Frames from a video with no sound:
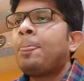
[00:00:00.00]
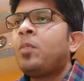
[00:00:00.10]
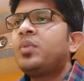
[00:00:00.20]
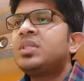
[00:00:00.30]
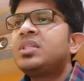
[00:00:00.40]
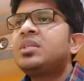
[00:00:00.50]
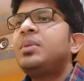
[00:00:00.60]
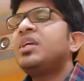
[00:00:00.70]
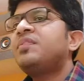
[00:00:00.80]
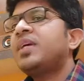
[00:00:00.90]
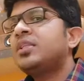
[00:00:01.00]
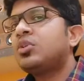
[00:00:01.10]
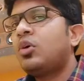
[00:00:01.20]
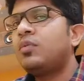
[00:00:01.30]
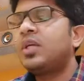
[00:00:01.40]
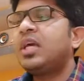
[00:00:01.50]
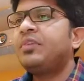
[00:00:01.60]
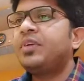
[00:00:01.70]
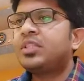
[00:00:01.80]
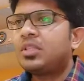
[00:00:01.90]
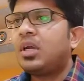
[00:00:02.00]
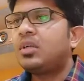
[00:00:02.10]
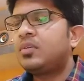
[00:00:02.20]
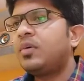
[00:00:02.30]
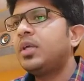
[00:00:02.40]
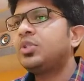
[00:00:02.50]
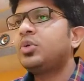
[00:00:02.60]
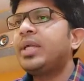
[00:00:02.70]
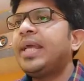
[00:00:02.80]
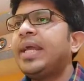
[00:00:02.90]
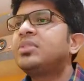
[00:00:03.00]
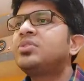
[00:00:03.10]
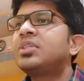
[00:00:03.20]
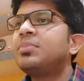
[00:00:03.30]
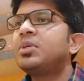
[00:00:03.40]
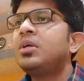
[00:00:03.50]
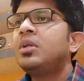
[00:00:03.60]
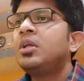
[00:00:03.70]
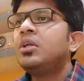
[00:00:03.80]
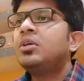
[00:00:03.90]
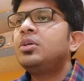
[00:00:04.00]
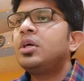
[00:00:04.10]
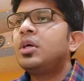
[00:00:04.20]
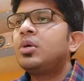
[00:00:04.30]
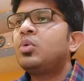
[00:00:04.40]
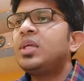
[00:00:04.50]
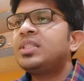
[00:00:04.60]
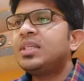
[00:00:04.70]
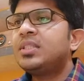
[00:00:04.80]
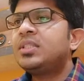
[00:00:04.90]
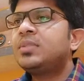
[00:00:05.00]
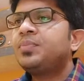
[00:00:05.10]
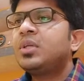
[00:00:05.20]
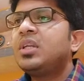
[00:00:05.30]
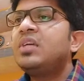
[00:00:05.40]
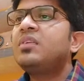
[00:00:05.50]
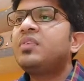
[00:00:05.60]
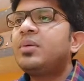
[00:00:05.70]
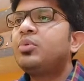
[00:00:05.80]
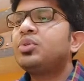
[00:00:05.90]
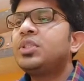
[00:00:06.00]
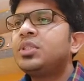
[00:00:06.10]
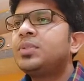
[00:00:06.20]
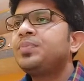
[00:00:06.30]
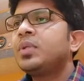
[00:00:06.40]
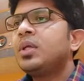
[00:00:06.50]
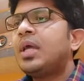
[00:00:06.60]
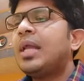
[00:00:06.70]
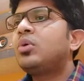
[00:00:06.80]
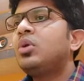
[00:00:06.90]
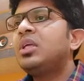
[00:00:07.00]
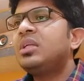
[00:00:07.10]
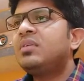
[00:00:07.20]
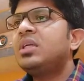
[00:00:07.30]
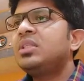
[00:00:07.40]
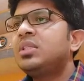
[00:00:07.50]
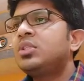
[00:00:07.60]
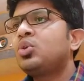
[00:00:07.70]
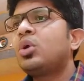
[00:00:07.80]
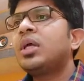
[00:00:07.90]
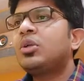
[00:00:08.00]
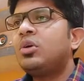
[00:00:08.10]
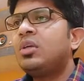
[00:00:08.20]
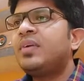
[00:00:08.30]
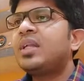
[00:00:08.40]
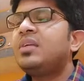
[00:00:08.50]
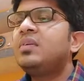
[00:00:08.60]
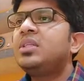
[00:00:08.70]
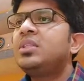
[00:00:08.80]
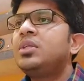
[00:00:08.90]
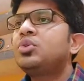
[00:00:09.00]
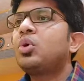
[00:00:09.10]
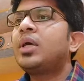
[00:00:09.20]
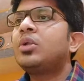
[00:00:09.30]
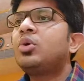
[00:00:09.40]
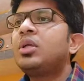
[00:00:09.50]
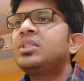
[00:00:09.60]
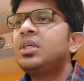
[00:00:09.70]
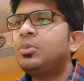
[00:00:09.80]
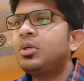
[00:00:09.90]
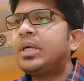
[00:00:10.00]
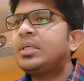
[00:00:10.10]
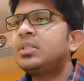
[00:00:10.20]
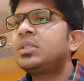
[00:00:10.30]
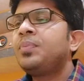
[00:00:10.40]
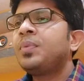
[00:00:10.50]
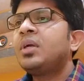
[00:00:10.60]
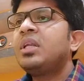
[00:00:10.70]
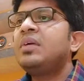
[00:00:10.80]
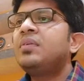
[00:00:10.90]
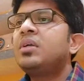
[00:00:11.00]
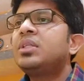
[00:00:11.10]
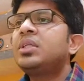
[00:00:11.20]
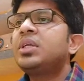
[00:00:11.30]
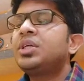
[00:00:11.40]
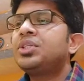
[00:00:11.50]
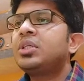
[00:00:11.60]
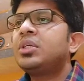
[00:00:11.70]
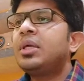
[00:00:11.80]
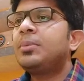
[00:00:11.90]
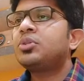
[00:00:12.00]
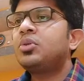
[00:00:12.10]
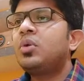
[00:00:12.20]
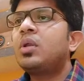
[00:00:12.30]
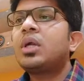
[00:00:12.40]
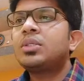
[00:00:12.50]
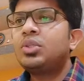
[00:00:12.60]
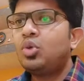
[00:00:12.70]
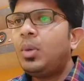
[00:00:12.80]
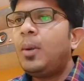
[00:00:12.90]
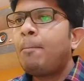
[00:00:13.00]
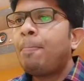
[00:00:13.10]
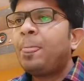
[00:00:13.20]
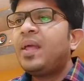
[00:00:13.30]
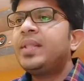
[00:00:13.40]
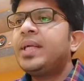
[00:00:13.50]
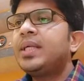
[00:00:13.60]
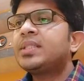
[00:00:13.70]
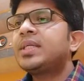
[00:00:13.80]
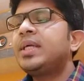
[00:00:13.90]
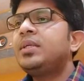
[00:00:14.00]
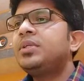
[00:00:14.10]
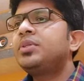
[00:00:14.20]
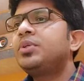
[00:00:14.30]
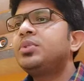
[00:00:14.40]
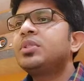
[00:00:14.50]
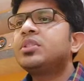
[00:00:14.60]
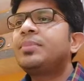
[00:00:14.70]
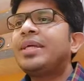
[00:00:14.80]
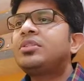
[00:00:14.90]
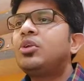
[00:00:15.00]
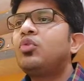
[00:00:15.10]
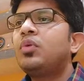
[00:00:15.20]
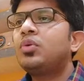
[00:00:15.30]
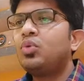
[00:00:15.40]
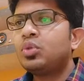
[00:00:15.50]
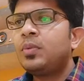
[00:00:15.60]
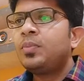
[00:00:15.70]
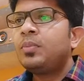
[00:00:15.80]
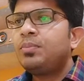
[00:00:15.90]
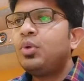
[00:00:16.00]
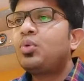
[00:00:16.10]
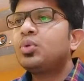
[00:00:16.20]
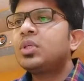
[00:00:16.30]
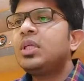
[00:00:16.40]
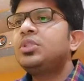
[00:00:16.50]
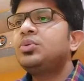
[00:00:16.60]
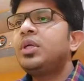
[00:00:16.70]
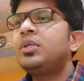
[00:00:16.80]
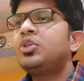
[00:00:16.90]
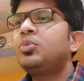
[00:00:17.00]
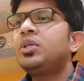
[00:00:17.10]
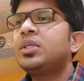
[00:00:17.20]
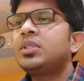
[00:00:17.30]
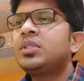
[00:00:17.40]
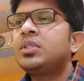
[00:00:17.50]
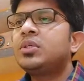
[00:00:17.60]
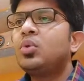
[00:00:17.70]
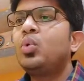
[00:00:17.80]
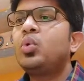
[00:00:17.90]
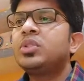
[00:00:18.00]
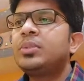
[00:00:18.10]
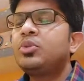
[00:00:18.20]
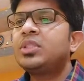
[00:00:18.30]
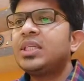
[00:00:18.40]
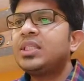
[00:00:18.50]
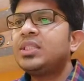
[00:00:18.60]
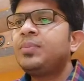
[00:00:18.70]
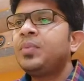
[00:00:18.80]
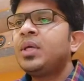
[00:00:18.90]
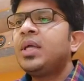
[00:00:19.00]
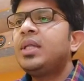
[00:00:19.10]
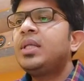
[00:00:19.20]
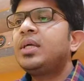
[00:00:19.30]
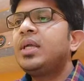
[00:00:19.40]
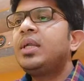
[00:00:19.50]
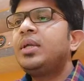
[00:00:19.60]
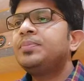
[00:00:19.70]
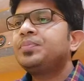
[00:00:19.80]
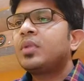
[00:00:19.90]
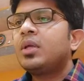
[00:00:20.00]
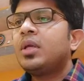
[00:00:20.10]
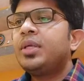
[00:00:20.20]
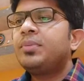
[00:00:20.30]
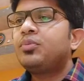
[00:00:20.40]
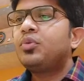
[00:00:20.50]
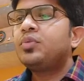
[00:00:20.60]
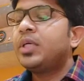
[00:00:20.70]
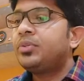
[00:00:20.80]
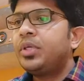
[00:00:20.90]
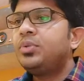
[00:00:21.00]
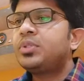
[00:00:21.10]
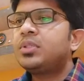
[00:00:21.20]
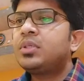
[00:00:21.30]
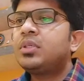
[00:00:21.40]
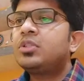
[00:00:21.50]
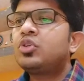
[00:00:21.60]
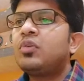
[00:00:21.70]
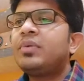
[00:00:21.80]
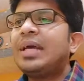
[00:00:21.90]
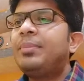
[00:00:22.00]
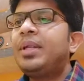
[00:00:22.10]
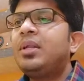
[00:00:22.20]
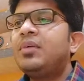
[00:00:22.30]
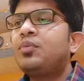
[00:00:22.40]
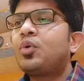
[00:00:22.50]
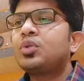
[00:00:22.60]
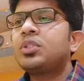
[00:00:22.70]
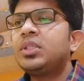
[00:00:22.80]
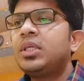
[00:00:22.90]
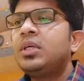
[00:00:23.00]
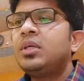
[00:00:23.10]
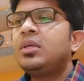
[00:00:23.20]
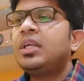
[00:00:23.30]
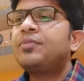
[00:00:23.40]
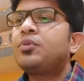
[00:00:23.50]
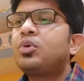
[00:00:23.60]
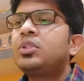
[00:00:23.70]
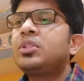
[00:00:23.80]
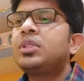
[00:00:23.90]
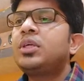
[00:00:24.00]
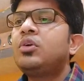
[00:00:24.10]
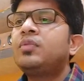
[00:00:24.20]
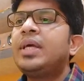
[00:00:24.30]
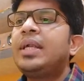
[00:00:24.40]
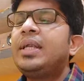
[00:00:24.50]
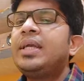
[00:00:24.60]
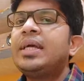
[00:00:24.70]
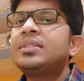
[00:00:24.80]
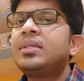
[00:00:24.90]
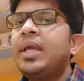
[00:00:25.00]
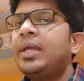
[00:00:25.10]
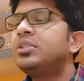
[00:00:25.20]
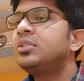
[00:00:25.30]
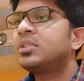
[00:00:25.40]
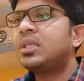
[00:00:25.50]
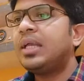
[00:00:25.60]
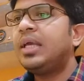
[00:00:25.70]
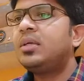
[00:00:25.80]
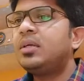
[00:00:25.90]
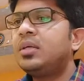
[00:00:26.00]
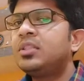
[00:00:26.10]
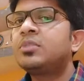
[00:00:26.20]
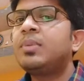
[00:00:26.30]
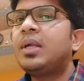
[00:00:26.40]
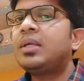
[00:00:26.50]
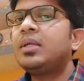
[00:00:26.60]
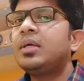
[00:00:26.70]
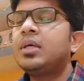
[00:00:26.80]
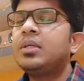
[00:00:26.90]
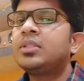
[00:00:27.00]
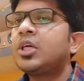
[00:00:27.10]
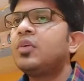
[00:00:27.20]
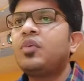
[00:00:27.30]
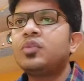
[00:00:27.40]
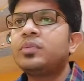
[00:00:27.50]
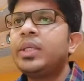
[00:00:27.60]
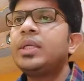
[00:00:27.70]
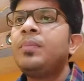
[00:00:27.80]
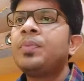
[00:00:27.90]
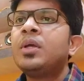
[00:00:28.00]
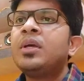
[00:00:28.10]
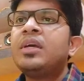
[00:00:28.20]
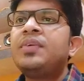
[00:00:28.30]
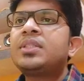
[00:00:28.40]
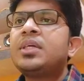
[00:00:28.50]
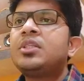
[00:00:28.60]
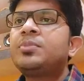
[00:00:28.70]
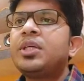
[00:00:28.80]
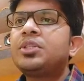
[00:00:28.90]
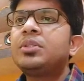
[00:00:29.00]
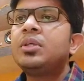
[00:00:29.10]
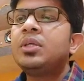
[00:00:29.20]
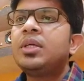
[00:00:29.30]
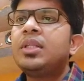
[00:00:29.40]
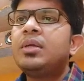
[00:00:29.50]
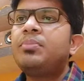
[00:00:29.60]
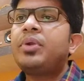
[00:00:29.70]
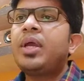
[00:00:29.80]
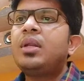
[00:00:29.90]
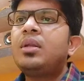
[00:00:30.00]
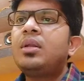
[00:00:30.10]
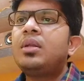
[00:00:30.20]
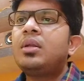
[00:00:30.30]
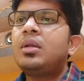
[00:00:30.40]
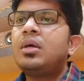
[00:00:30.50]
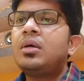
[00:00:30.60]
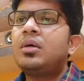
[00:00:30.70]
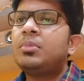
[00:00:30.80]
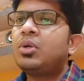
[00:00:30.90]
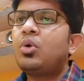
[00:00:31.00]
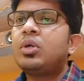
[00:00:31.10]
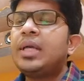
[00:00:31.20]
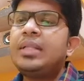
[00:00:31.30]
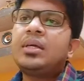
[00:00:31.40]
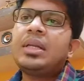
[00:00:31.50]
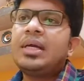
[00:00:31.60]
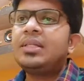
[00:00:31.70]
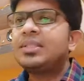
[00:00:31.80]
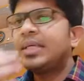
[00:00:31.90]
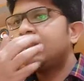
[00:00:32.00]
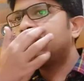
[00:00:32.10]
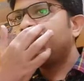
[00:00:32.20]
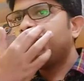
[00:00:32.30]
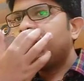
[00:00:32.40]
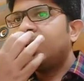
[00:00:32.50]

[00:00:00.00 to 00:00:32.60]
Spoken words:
The systemic effects of the FXR, the farnesenoid X receptor, cholestasis, liver fibrosis, alcoholic liver disease, non-alcoholic fatty liver disease, non-alcoholic steatohepatitis, liver regeneration, hepatocellular carcinoma. In the intestine, it reduces the bacterial overgrowth, mucosal injury, tumorigenesis, glucose homeostasis. In the kidney, it reduces the risk of diabetic nephrotoxicity of the anti-cancer agents like cisplatin and cyclophosphamide. FXR expression in the brain but not in the glial cells.